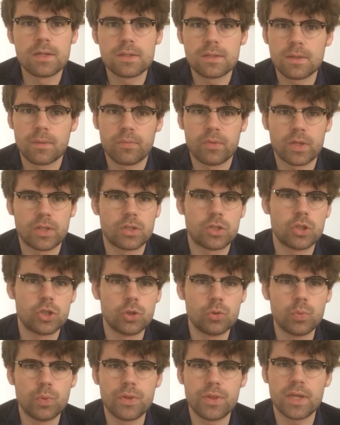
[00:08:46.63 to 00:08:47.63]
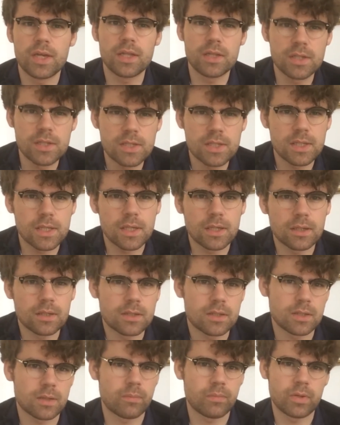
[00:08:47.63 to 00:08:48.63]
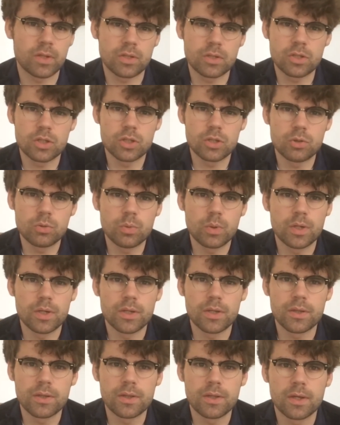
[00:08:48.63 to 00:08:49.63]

to do with instinct, something to do with